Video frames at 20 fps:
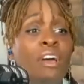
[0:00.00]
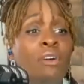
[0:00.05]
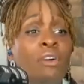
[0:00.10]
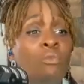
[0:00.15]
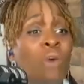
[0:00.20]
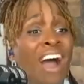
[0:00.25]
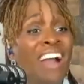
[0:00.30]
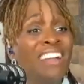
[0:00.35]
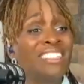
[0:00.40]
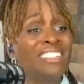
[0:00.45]

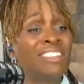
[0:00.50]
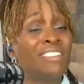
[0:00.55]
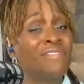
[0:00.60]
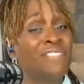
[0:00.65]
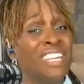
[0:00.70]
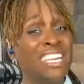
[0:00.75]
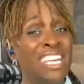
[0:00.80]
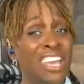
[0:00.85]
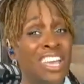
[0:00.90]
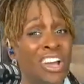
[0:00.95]
Watch the
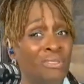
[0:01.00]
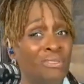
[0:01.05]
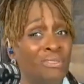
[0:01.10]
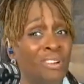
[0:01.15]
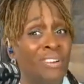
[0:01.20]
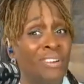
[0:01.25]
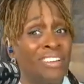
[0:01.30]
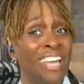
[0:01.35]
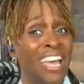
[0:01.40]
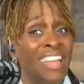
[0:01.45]
video.
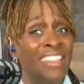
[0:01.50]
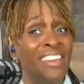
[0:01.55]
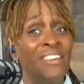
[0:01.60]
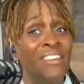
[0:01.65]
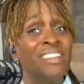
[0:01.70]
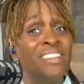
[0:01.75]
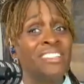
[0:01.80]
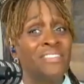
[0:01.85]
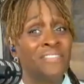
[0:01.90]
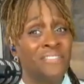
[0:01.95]
Okay.
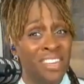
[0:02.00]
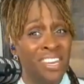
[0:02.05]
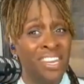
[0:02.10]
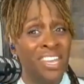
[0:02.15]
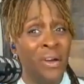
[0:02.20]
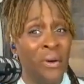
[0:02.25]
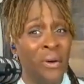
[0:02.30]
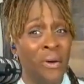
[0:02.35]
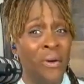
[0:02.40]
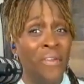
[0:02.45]
There is a
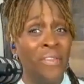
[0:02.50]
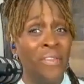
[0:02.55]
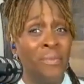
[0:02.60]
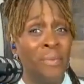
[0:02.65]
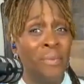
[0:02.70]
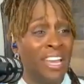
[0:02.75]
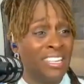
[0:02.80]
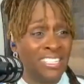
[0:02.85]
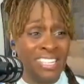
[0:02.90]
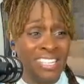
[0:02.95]
video on the page.